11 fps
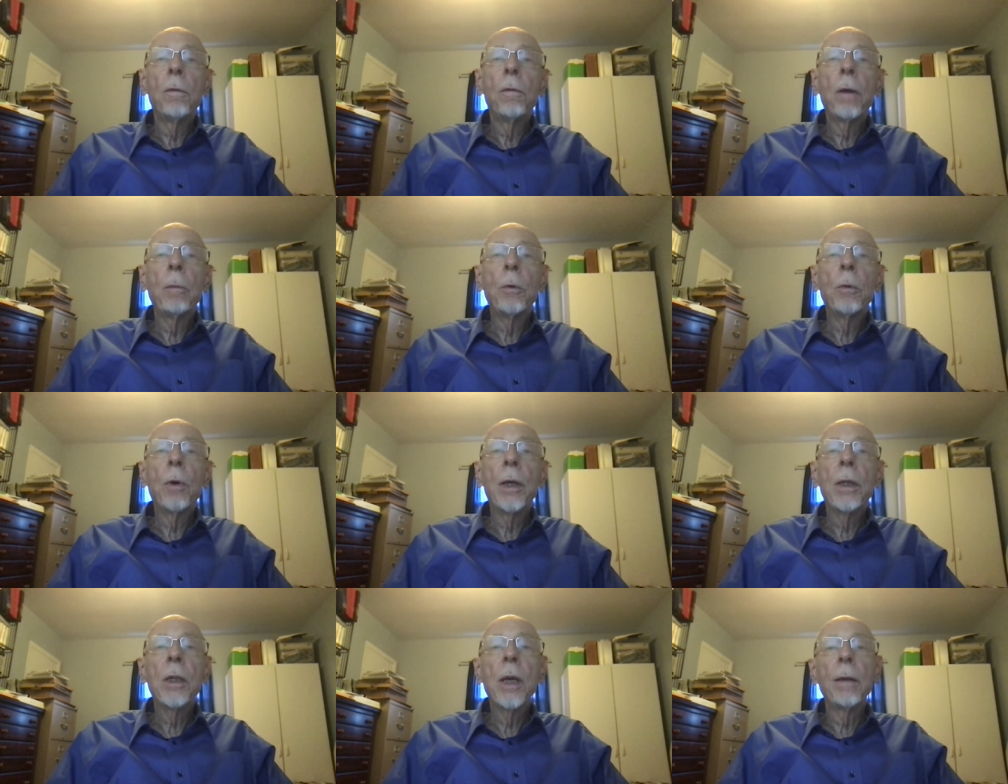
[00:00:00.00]
February
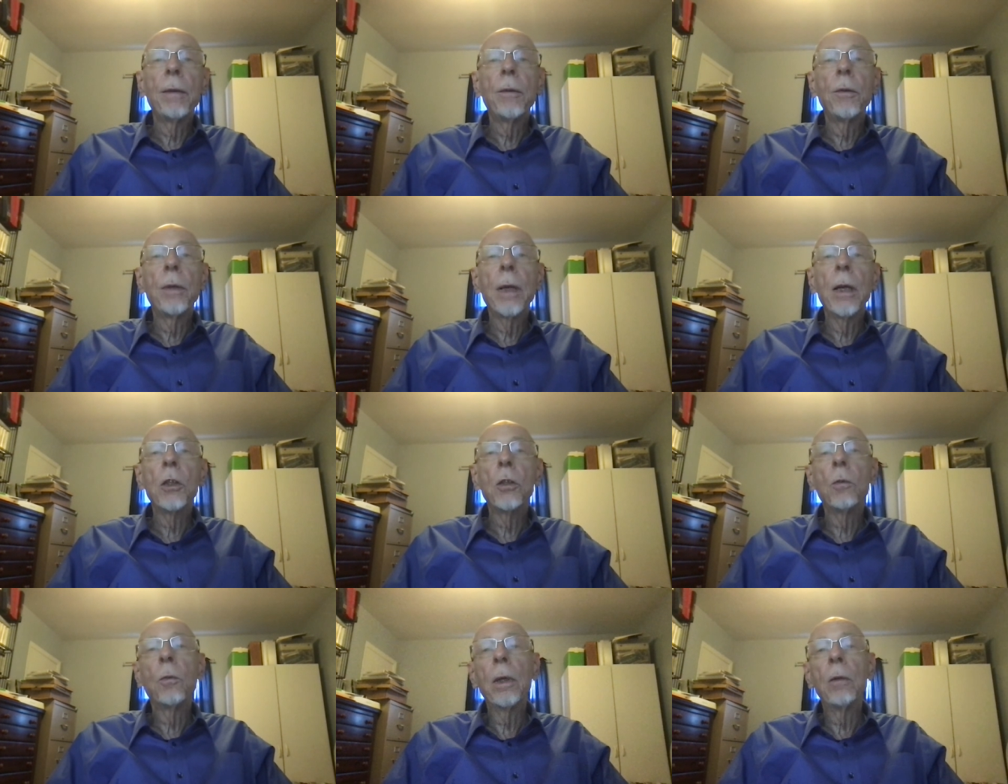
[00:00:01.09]
10th,
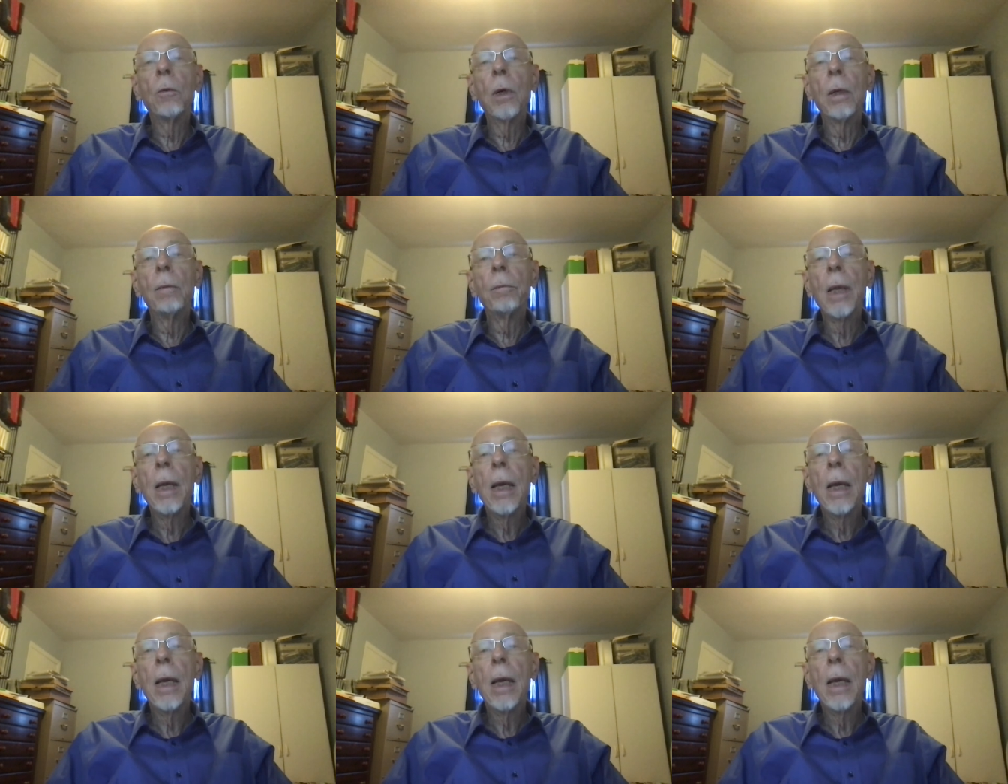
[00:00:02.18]
2021.